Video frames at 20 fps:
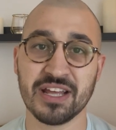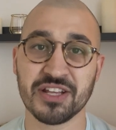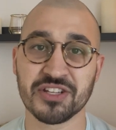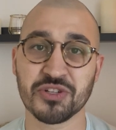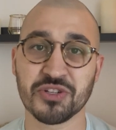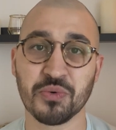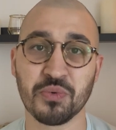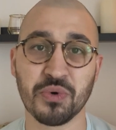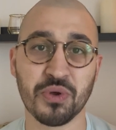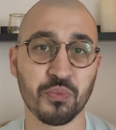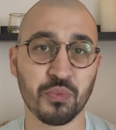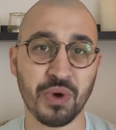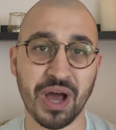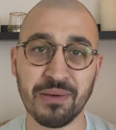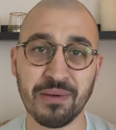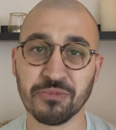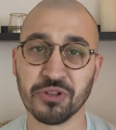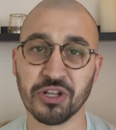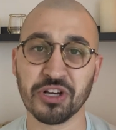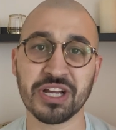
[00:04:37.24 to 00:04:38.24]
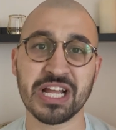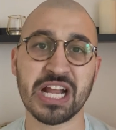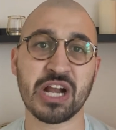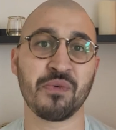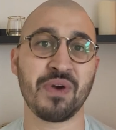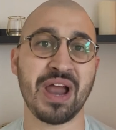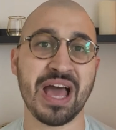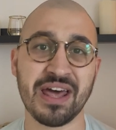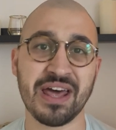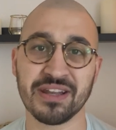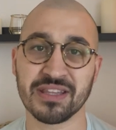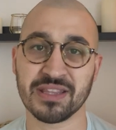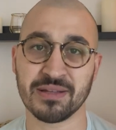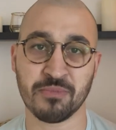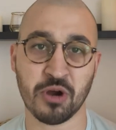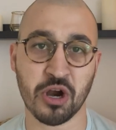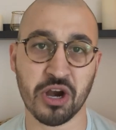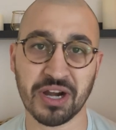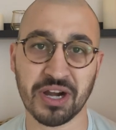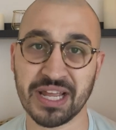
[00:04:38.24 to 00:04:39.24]
So when I'm looking around at the
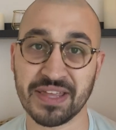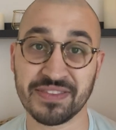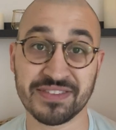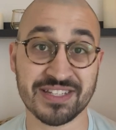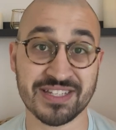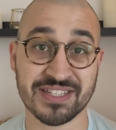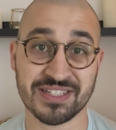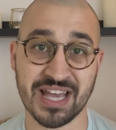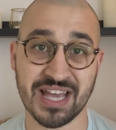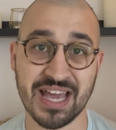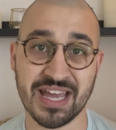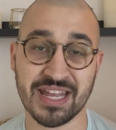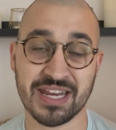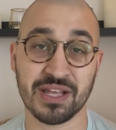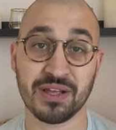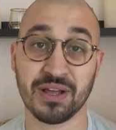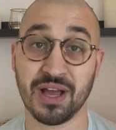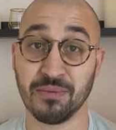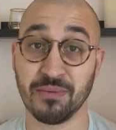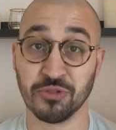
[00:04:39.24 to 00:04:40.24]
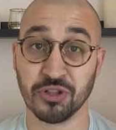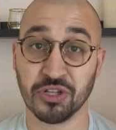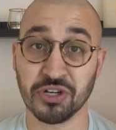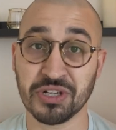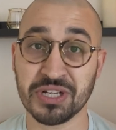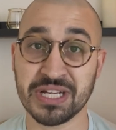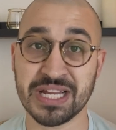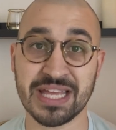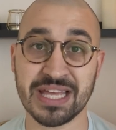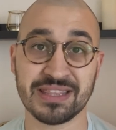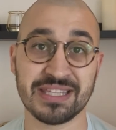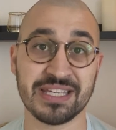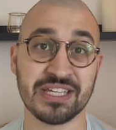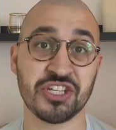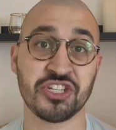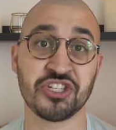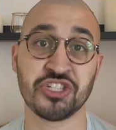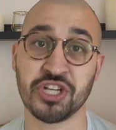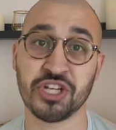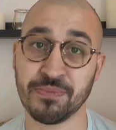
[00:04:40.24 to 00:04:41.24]
market and society, I'm looking at
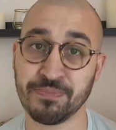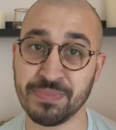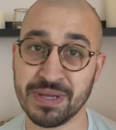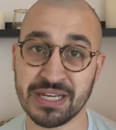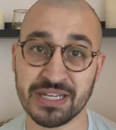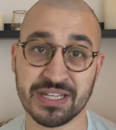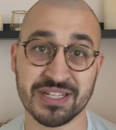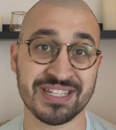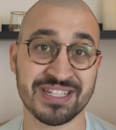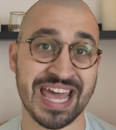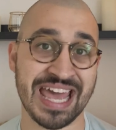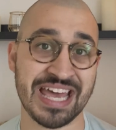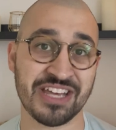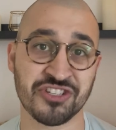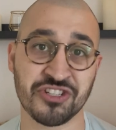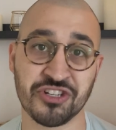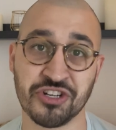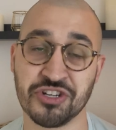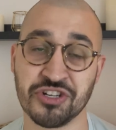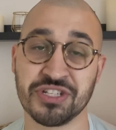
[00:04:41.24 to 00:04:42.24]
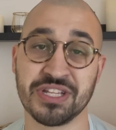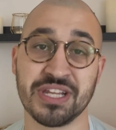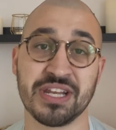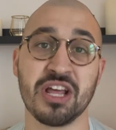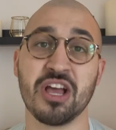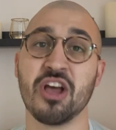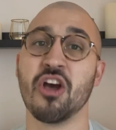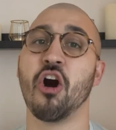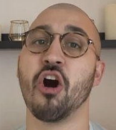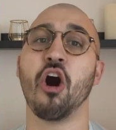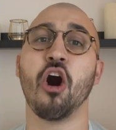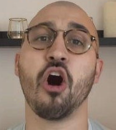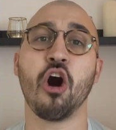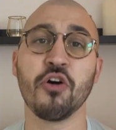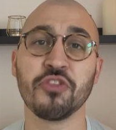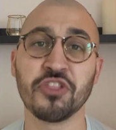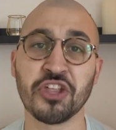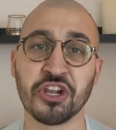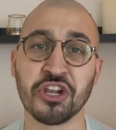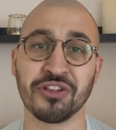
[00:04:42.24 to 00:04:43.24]
these shipping disasters and
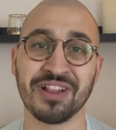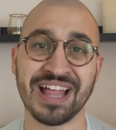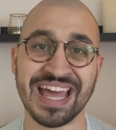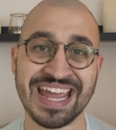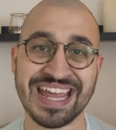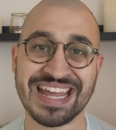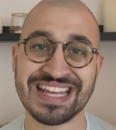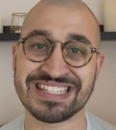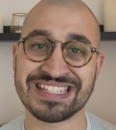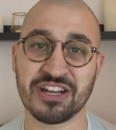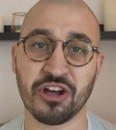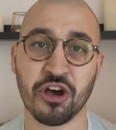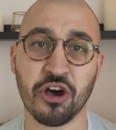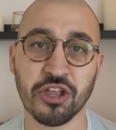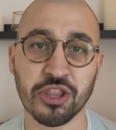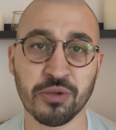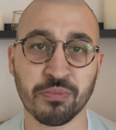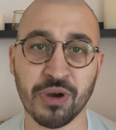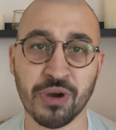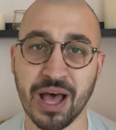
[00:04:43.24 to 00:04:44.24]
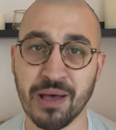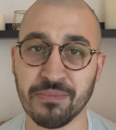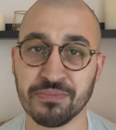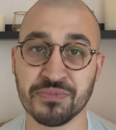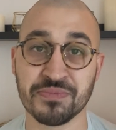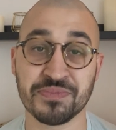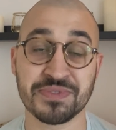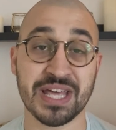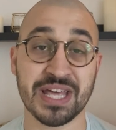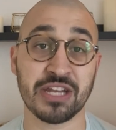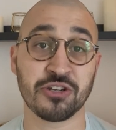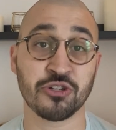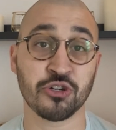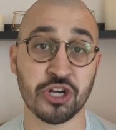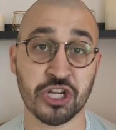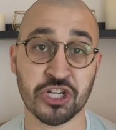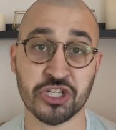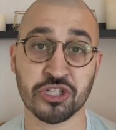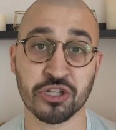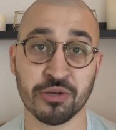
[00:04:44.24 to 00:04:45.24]
all the delays and all the problems that
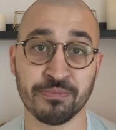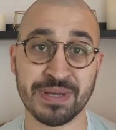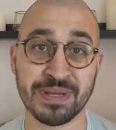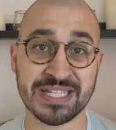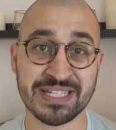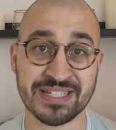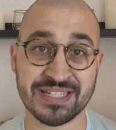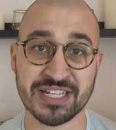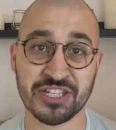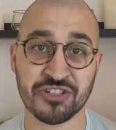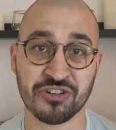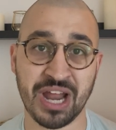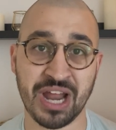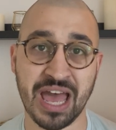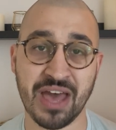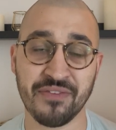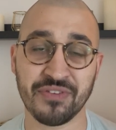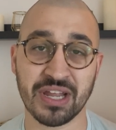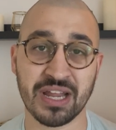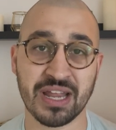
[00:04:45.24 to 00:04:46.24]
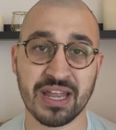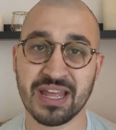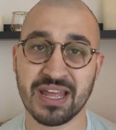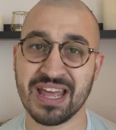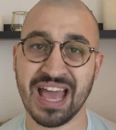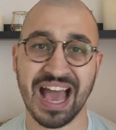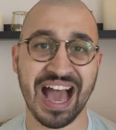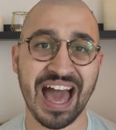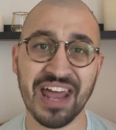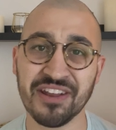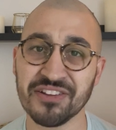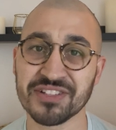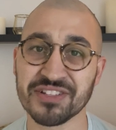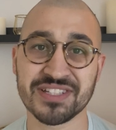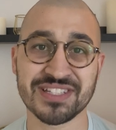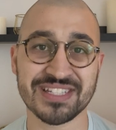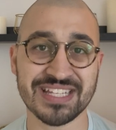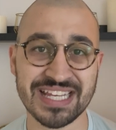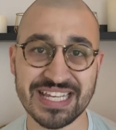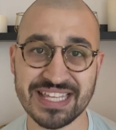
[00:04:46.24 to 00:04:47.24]
traditional businesses are having. I don't
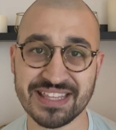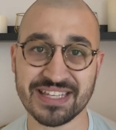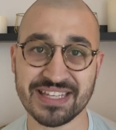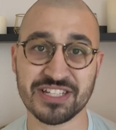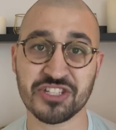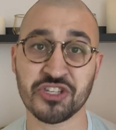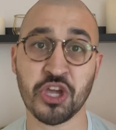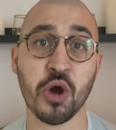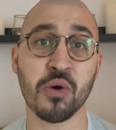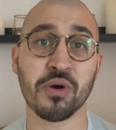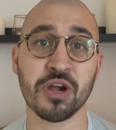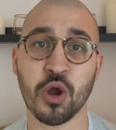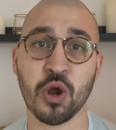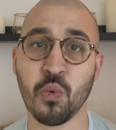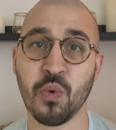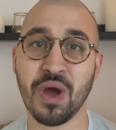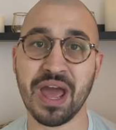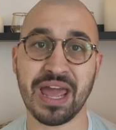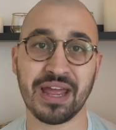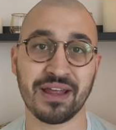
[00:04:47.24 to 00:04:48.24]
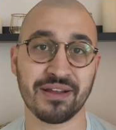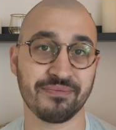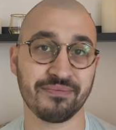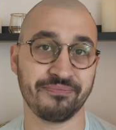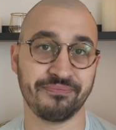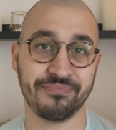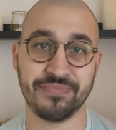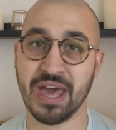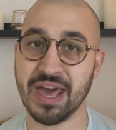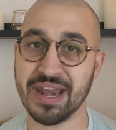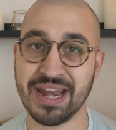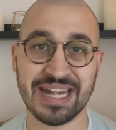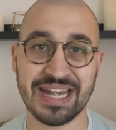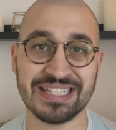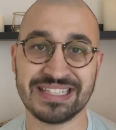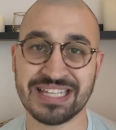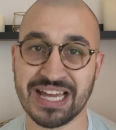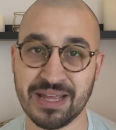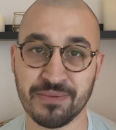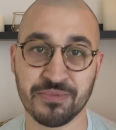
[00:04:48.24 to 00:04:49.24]
see this going away. Not
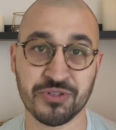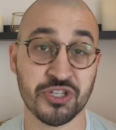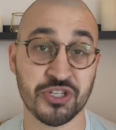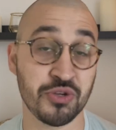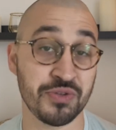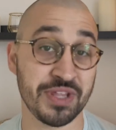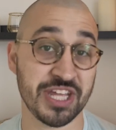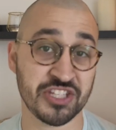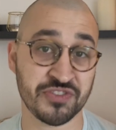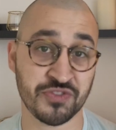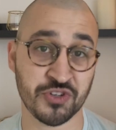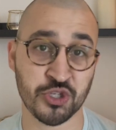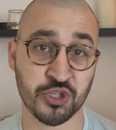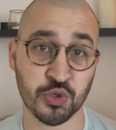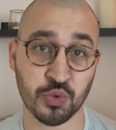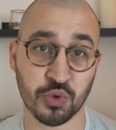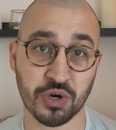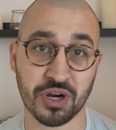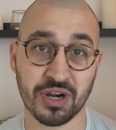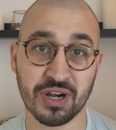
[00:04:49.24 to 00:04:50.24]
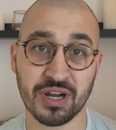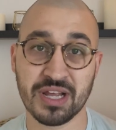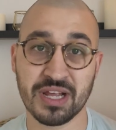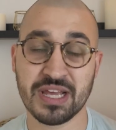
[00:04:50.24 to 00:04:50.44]
anytime soon, that's for sure.